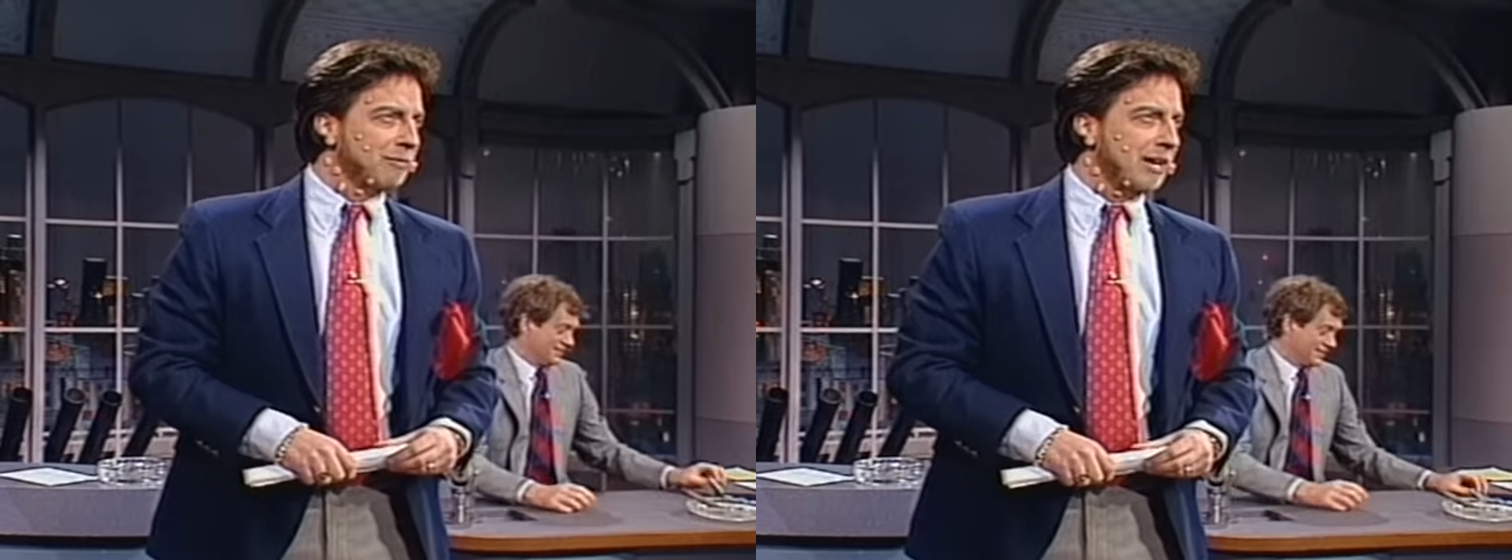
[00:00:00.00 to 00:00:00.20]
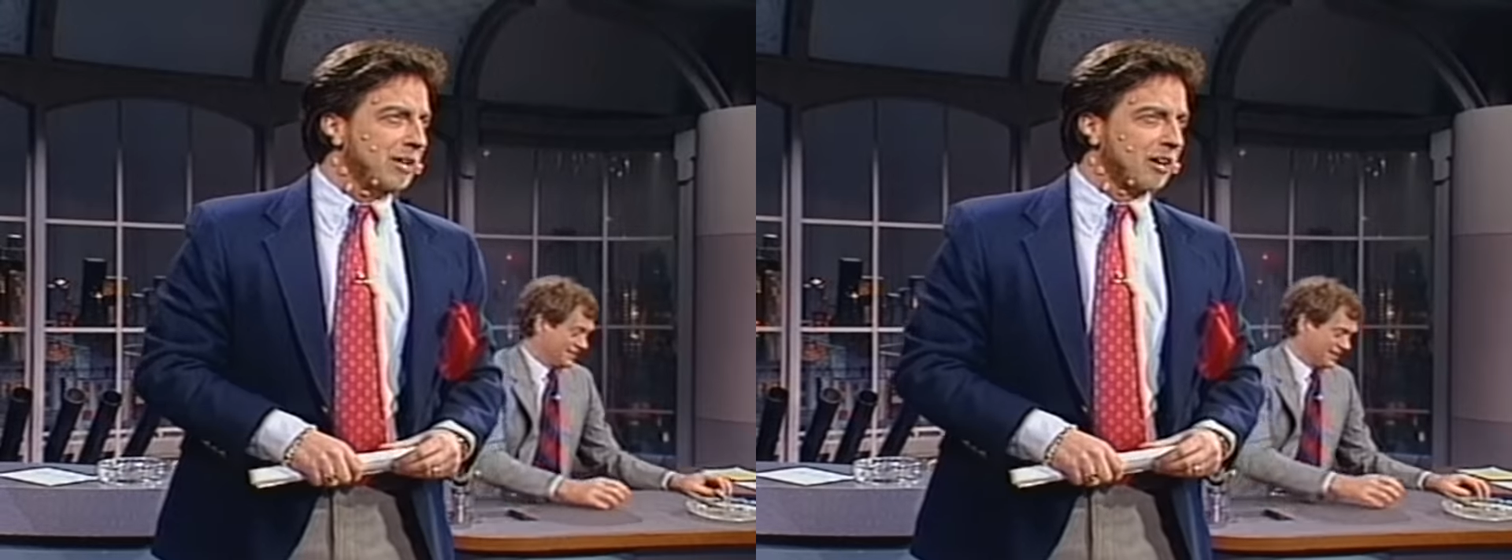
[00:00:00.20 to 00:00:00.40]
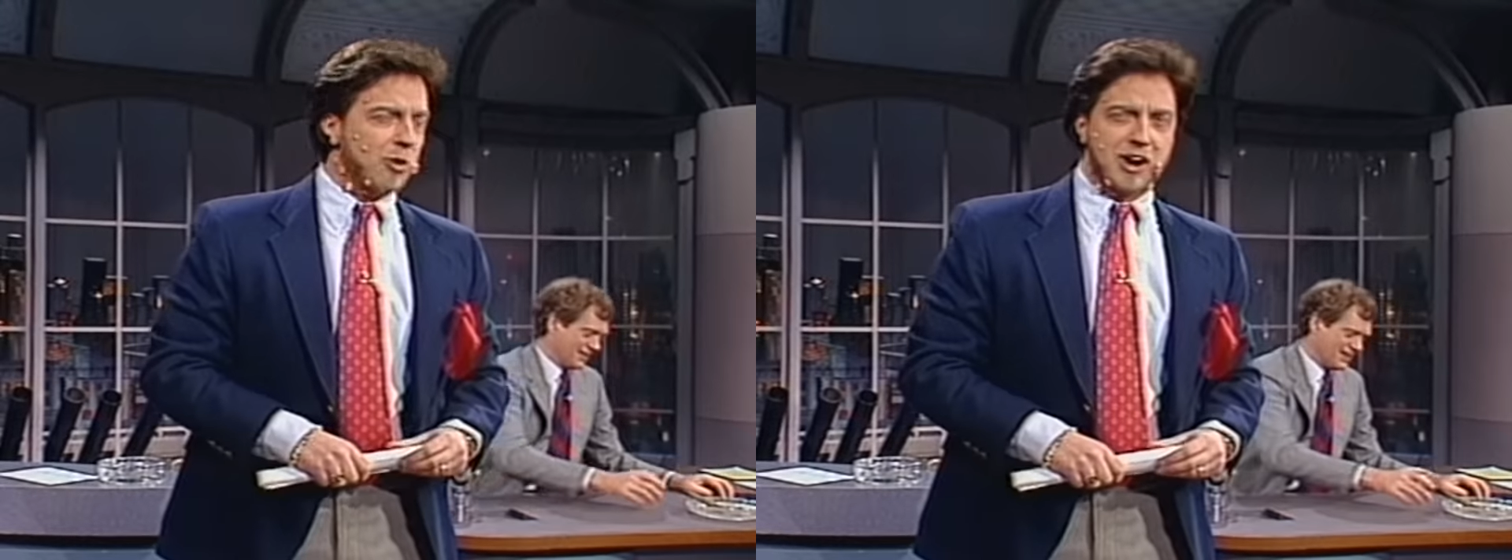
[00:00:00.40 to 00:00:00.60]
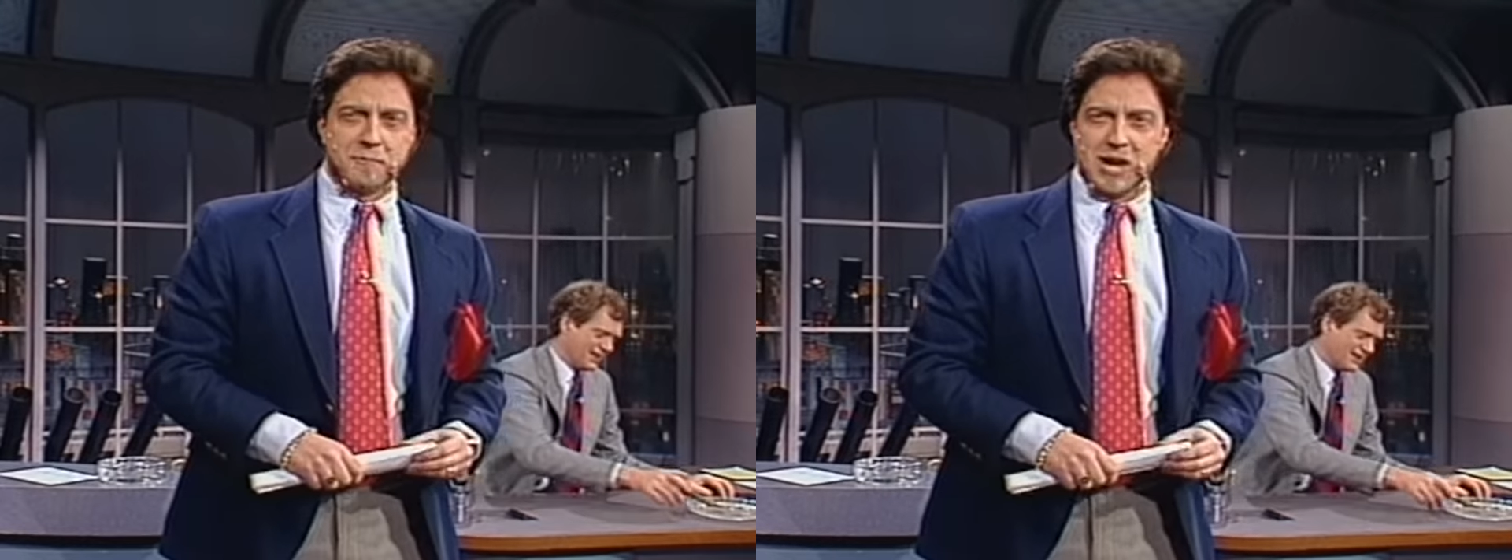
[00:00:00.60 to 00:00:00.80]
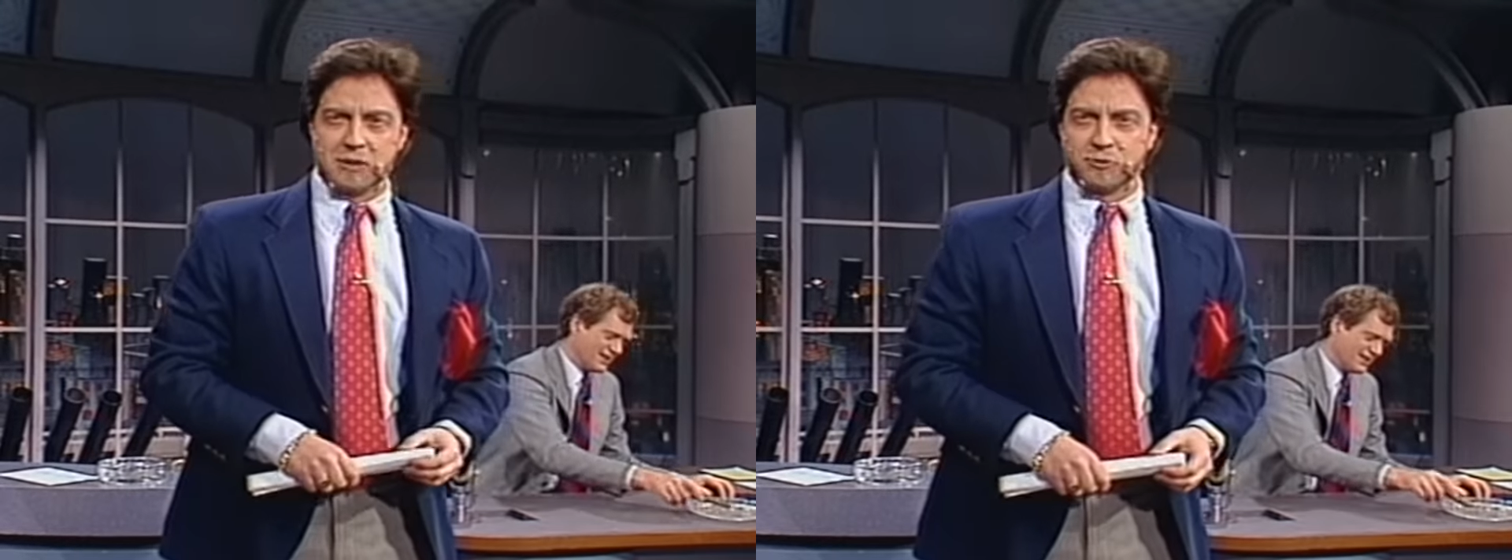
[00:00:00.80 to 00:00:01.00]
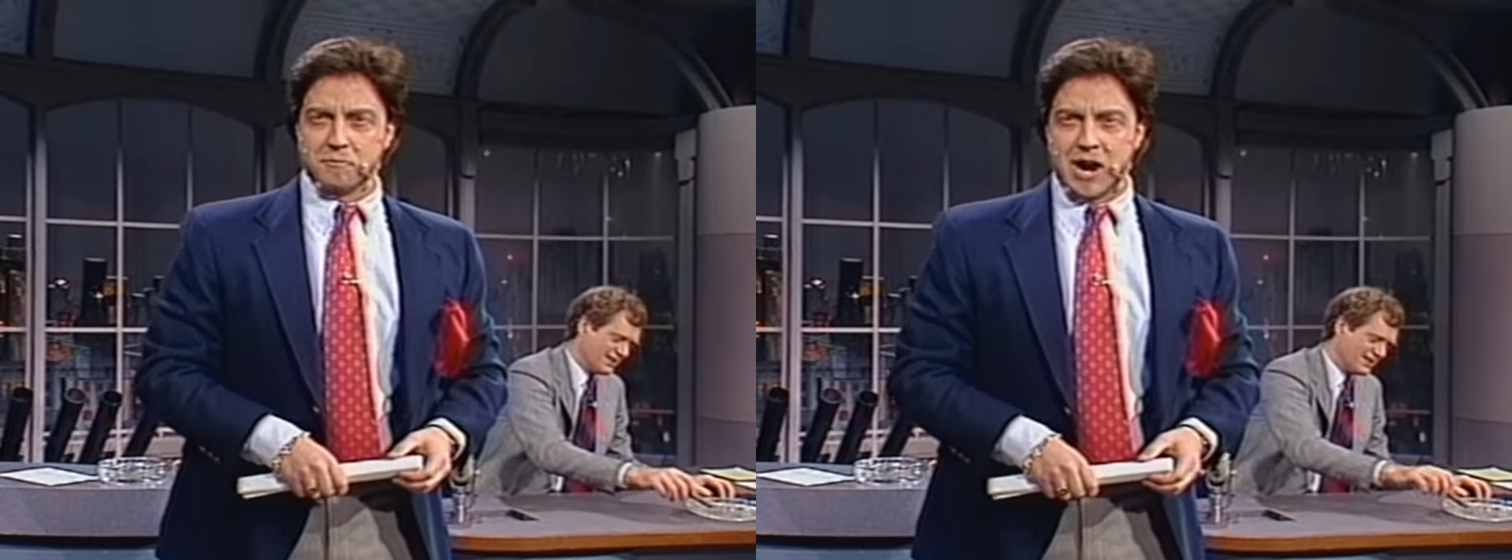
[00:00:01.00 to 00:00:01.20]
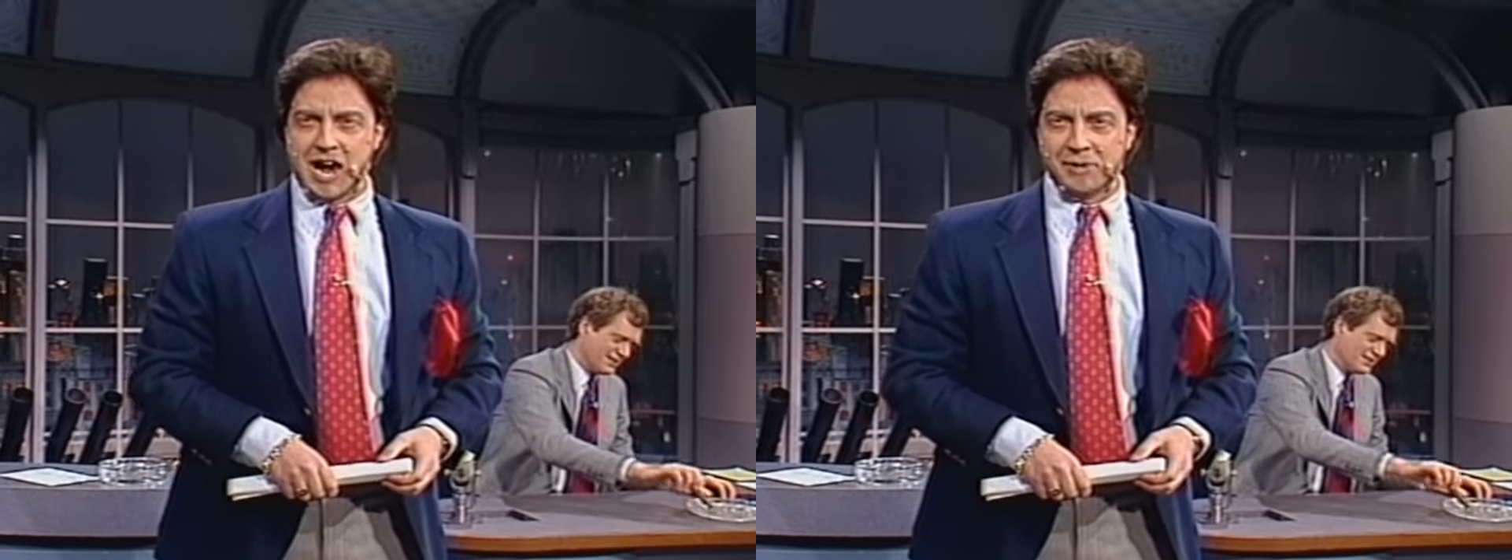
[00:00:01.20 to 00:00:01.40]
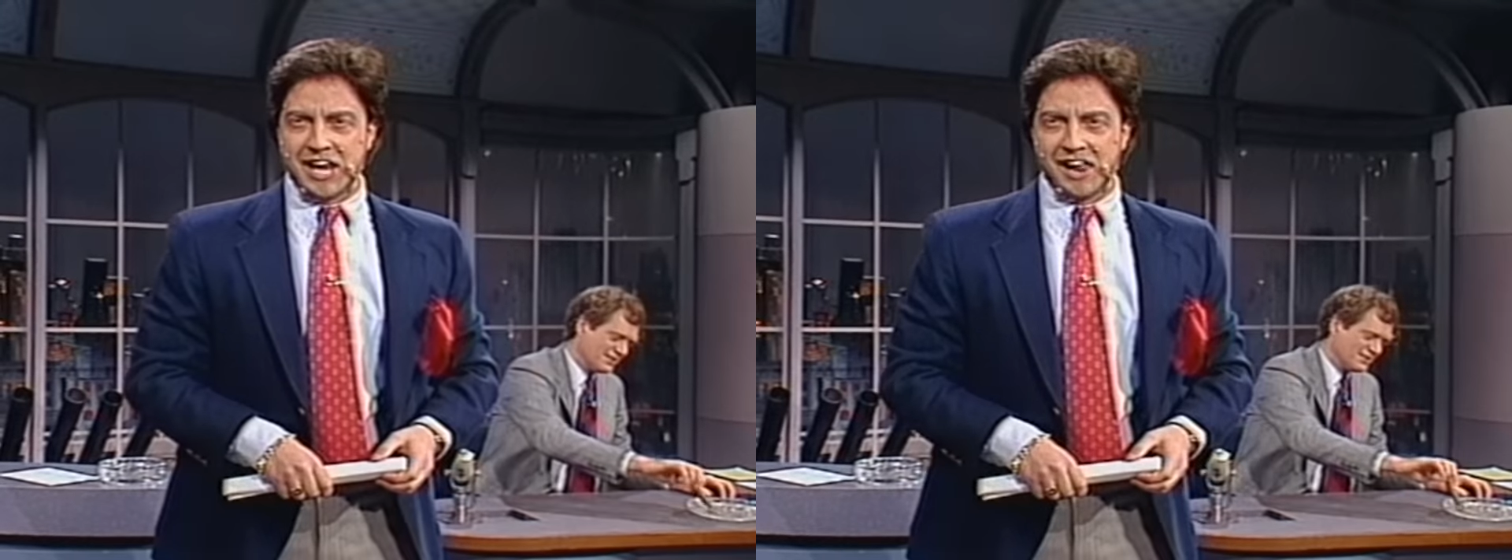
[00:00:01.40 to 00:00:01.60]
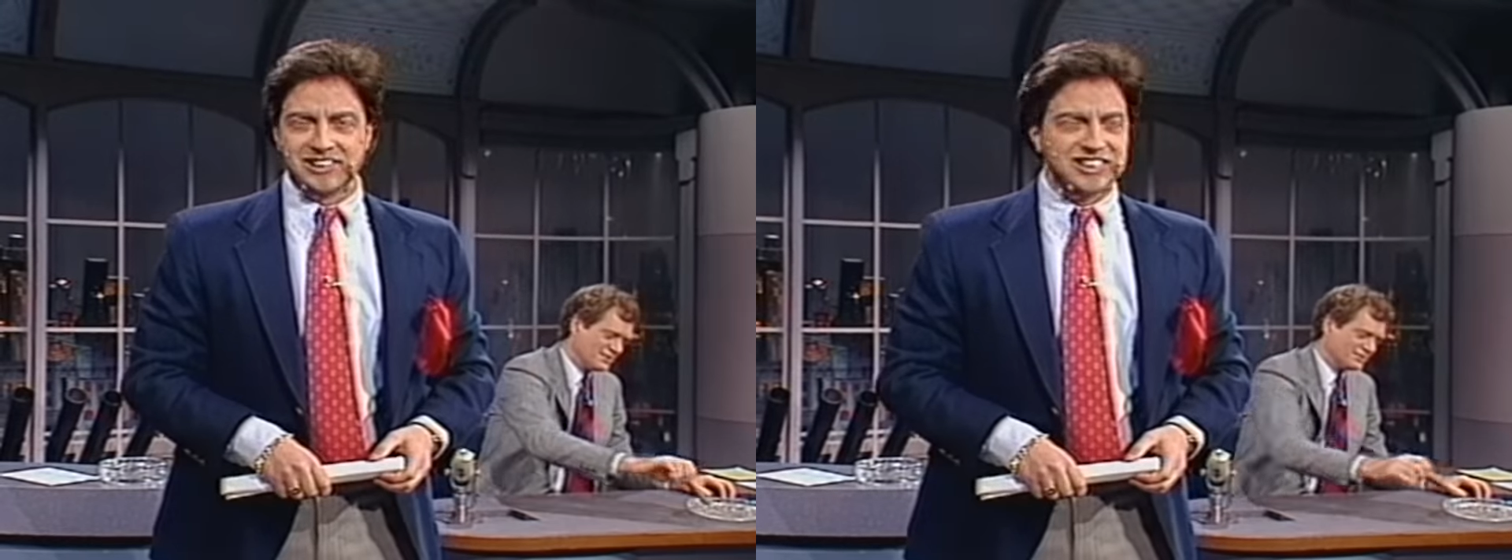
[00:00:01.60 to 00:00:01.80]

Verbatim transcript: maybe a quart of milk for mommy,